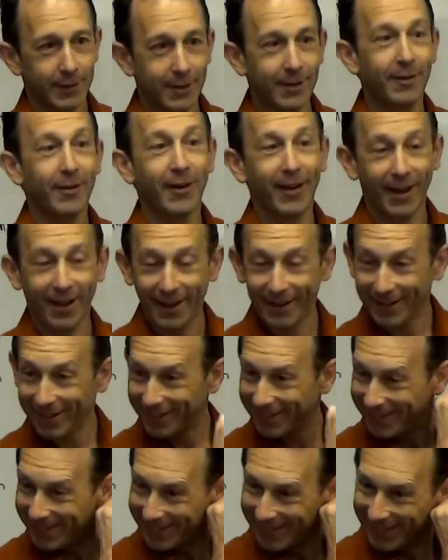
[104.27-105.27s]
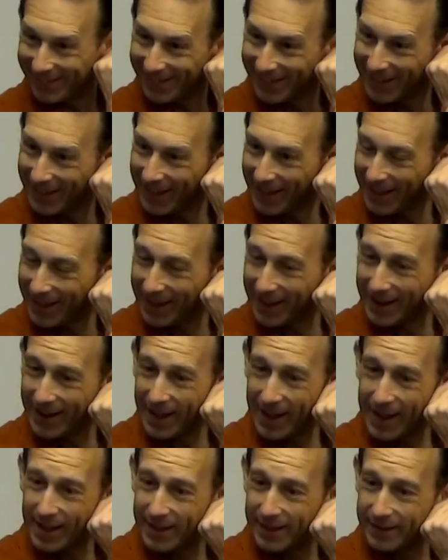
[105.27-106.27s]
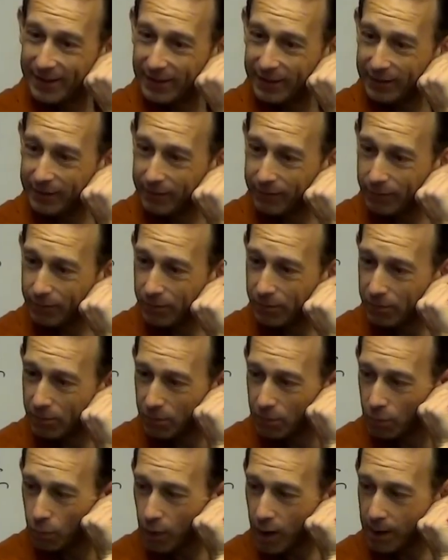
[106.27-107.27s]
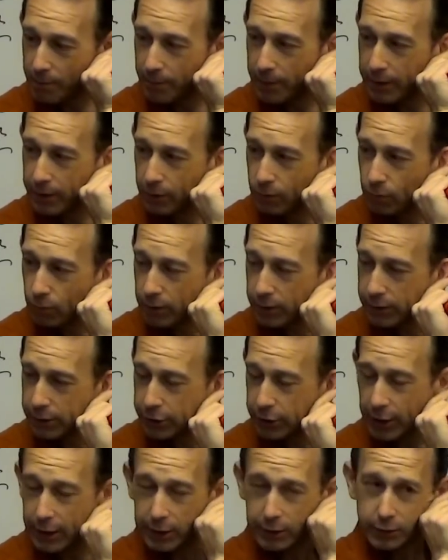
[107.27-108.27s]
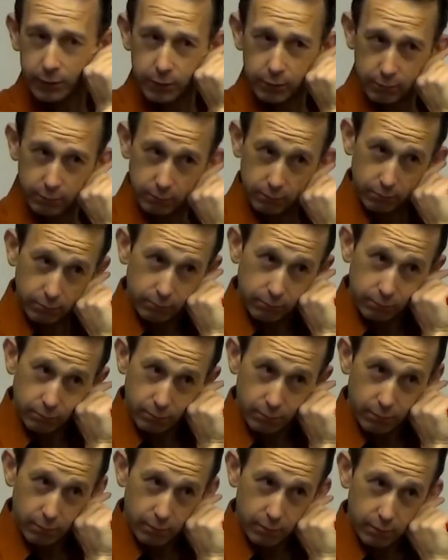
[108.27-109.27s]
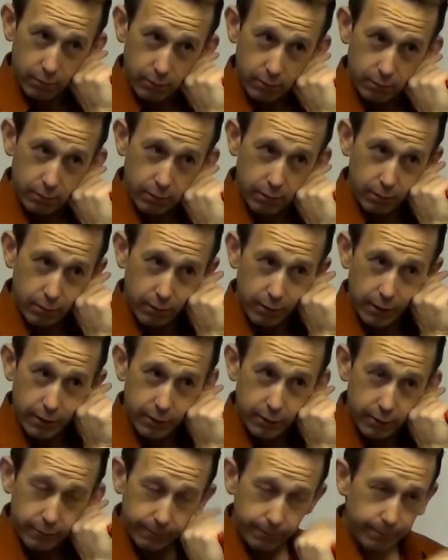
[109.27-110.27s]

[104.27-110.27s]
Okay. And why might you want to change this?